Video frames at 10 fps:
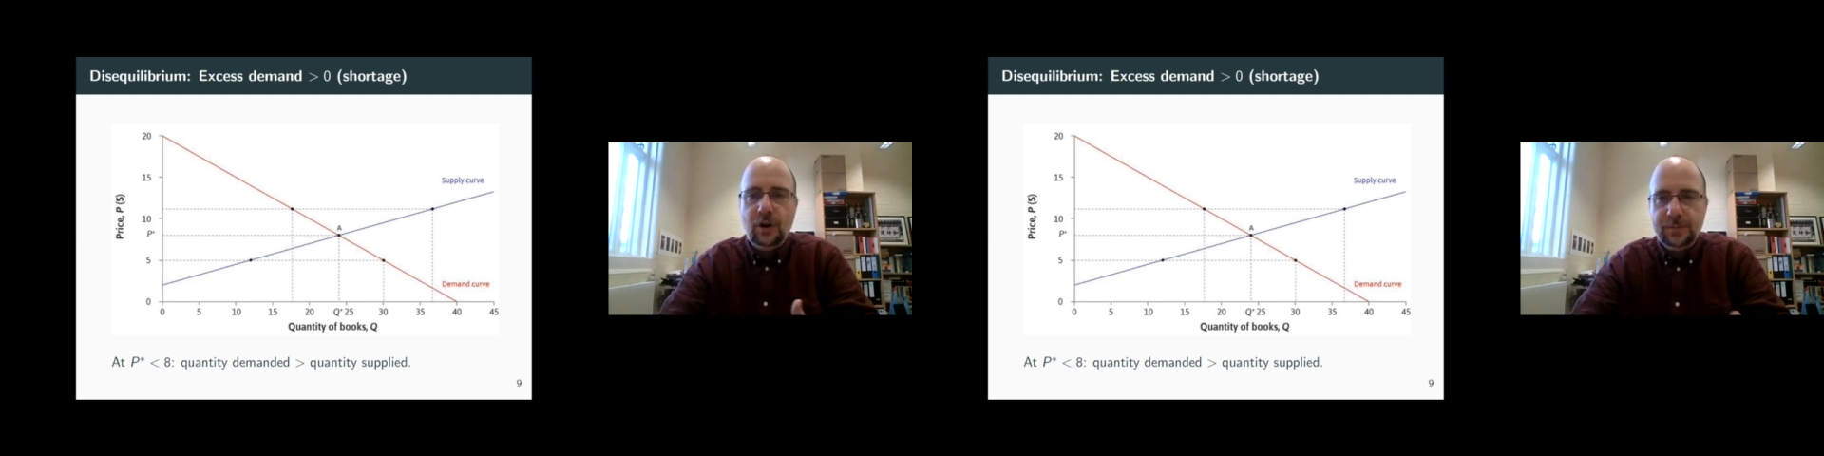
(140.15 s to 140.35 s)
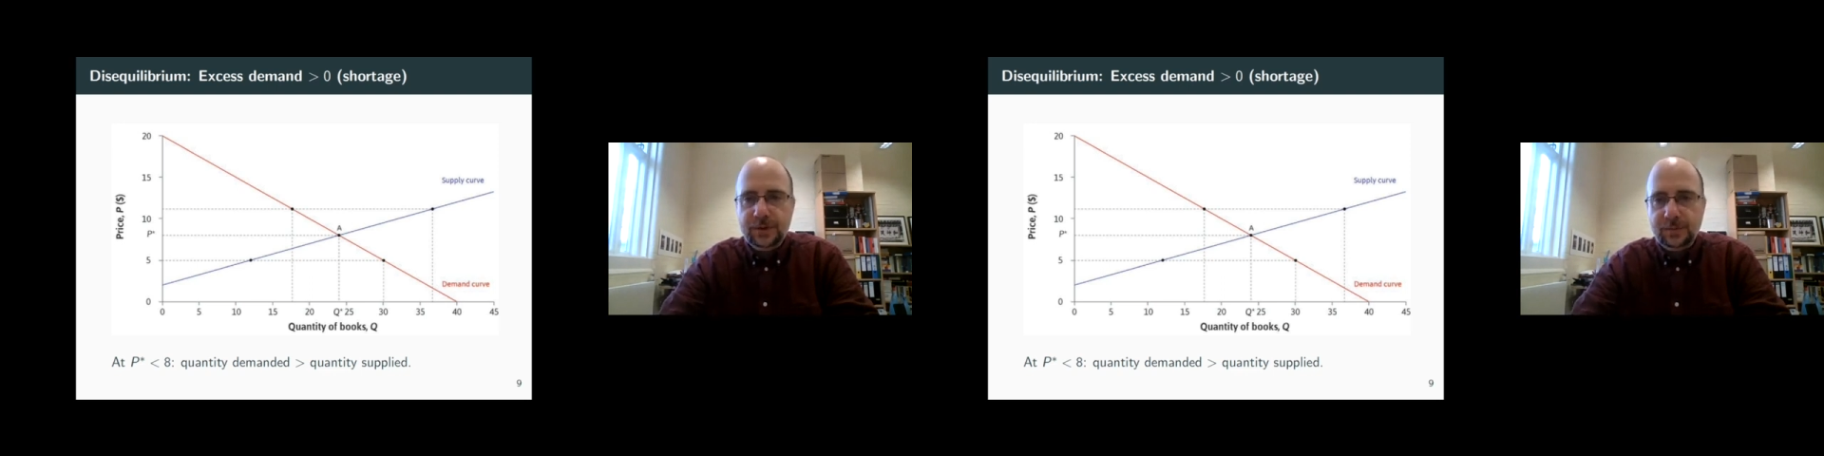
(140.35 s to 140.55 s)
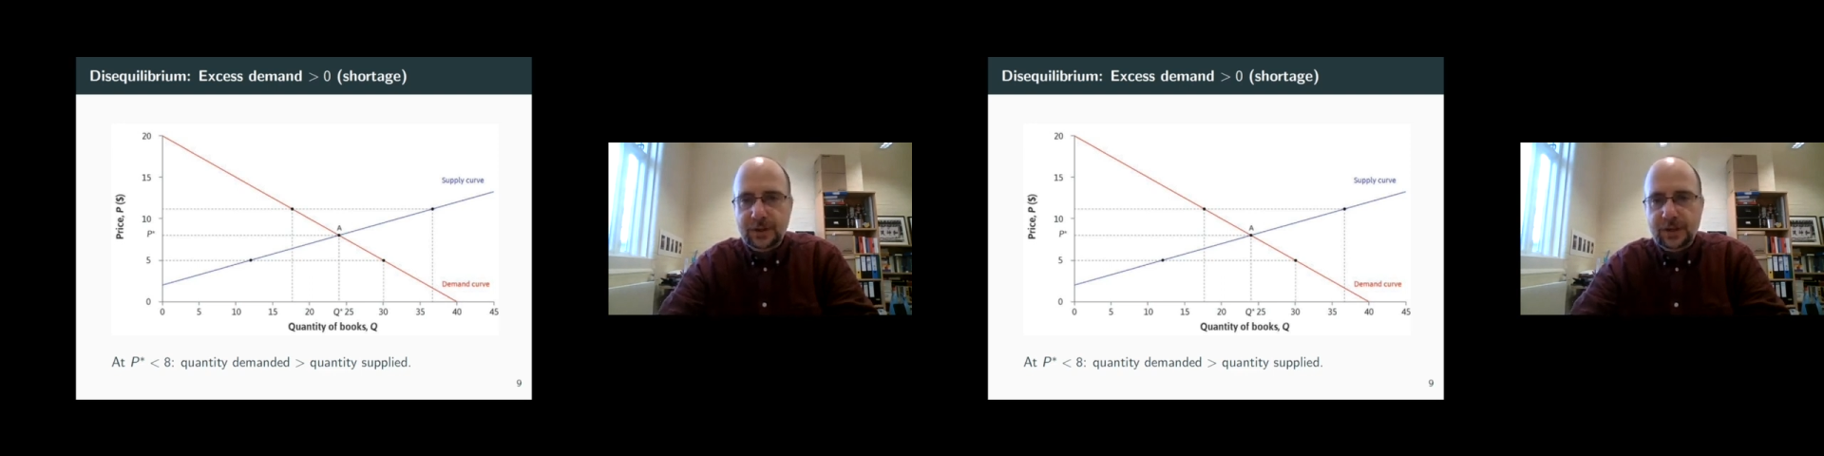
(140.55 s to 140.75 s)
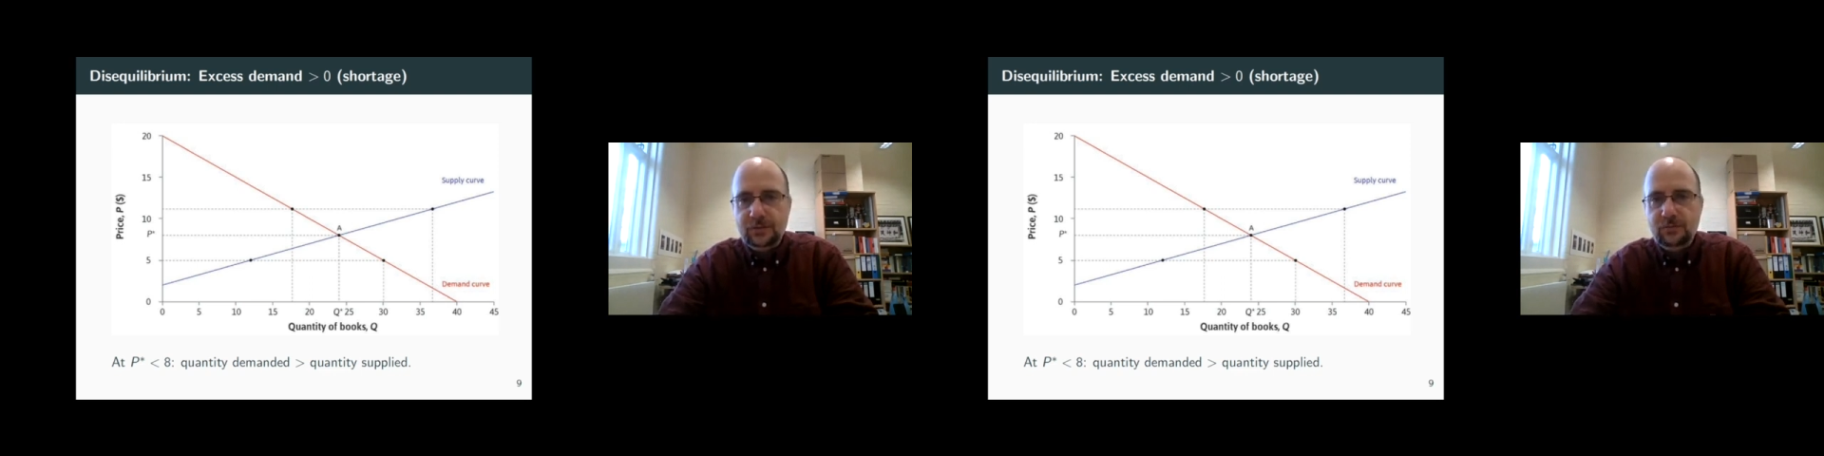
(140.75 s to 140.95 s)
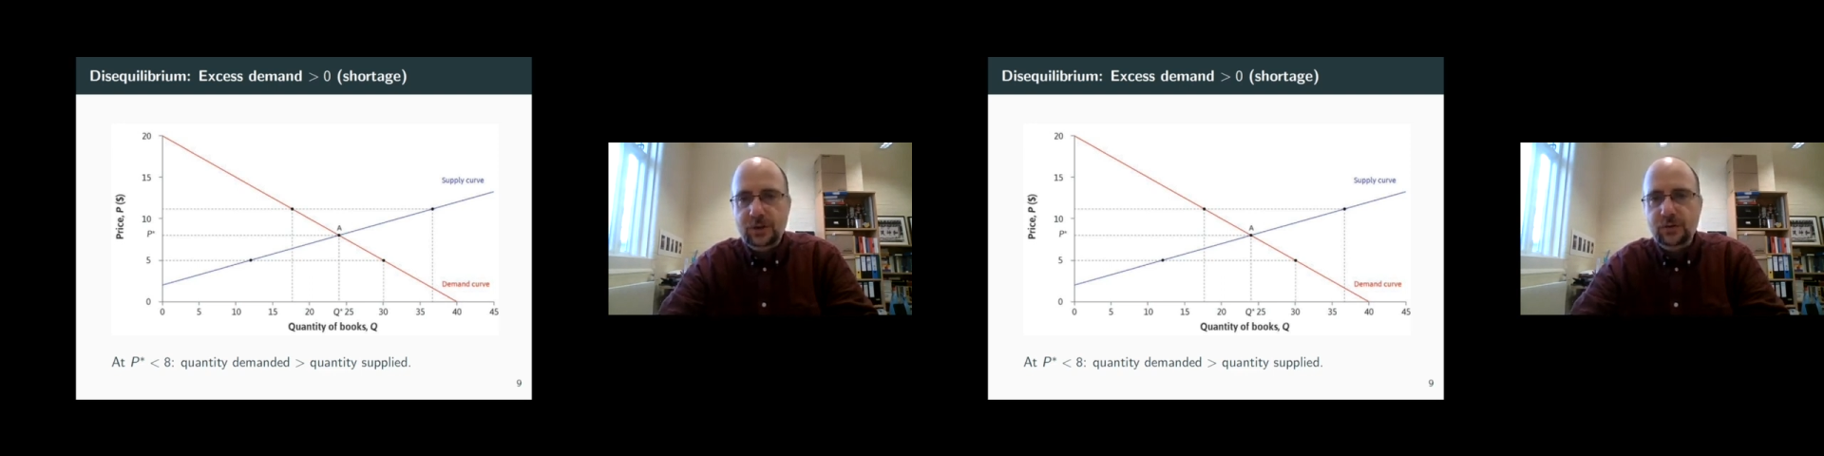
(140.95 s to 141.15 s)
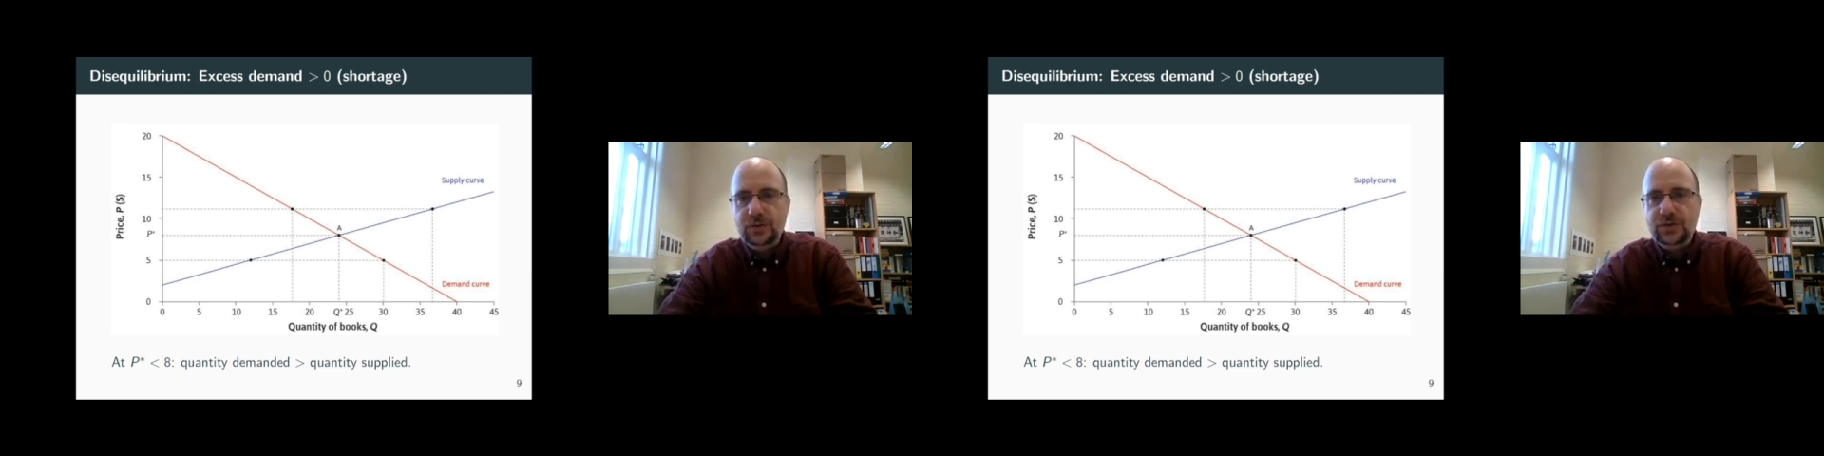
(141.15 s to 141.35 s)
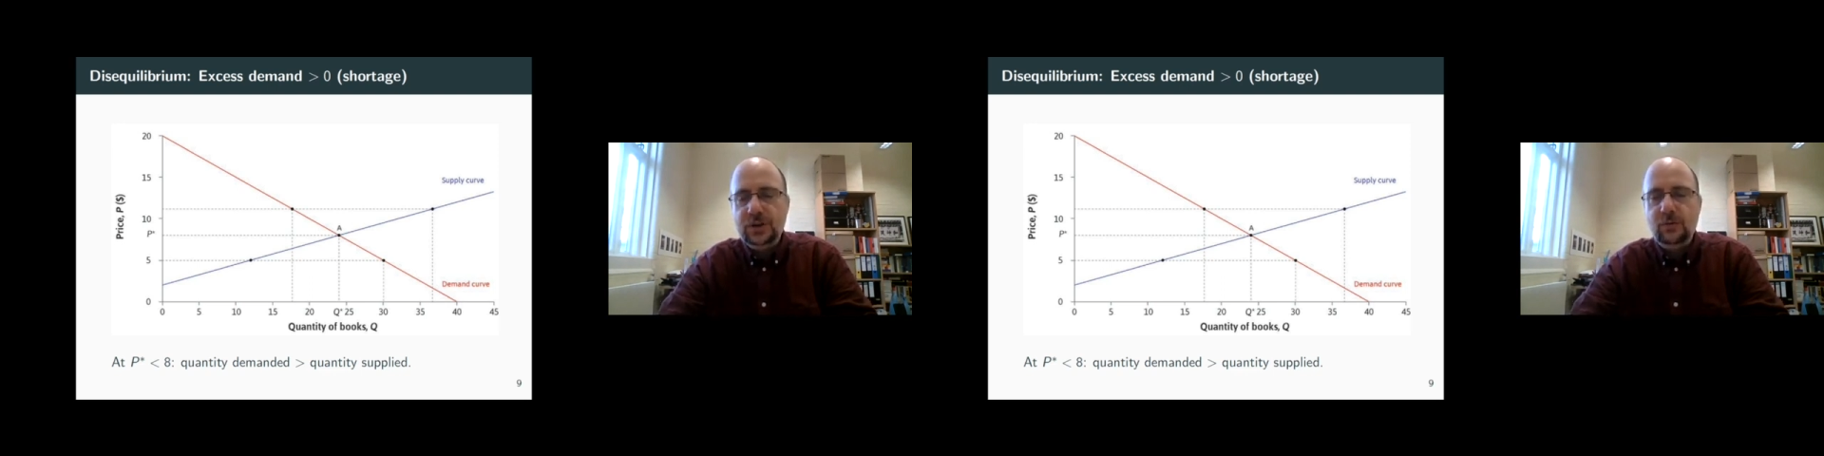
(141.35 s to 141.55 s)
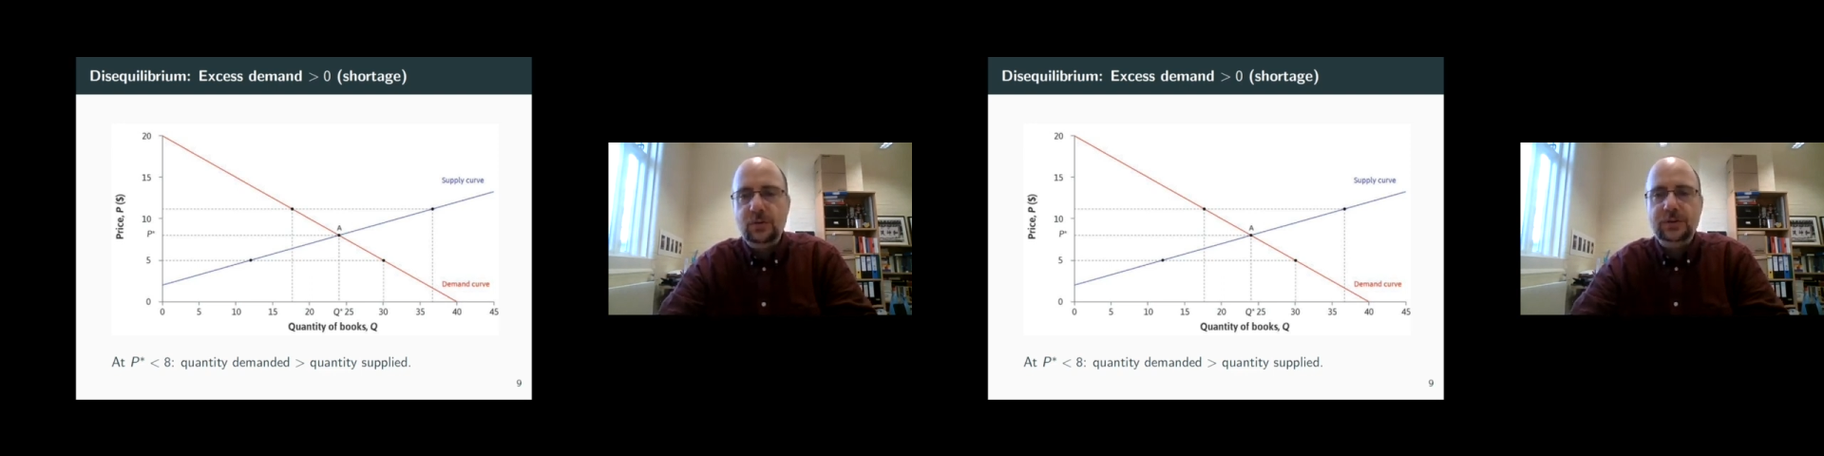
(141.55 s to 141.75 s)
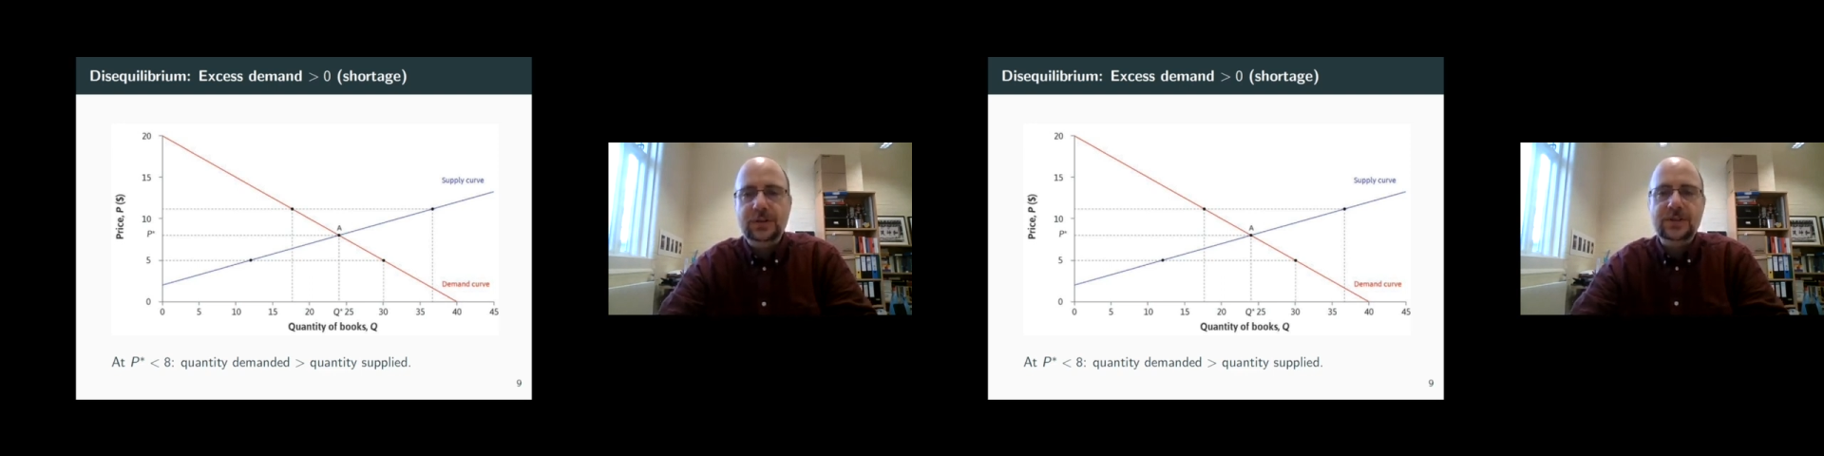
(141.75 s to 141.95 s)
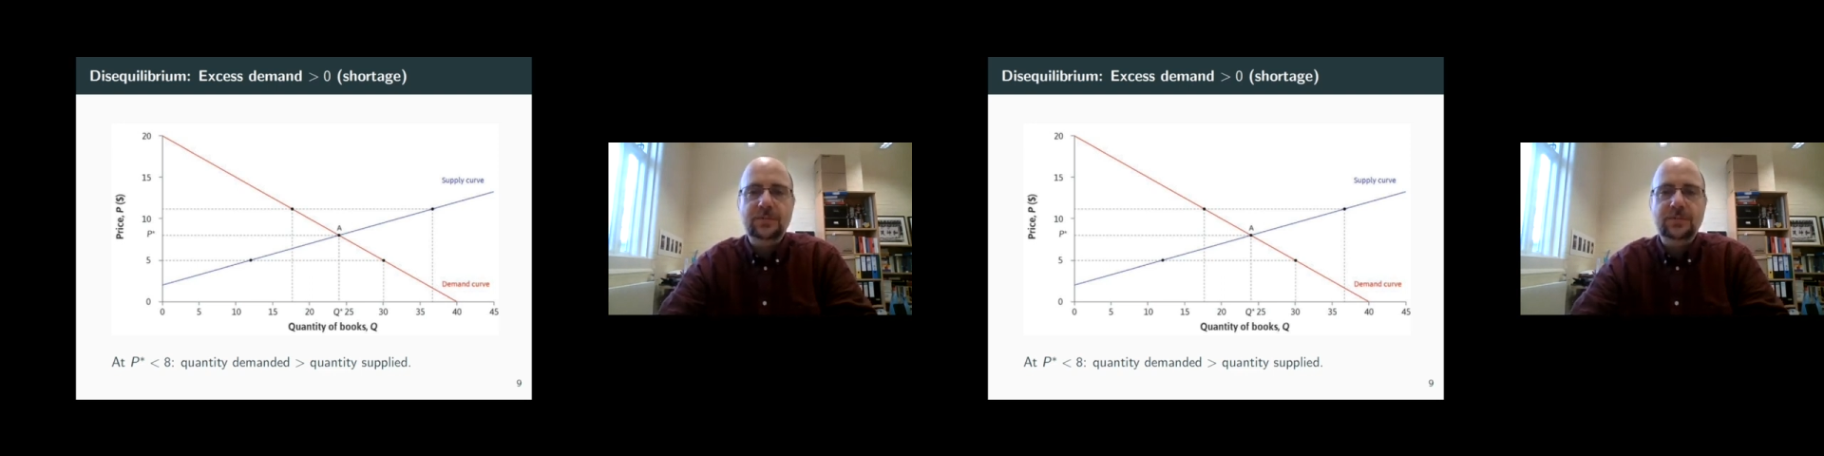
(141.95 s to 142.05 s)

optimally reduce their quantity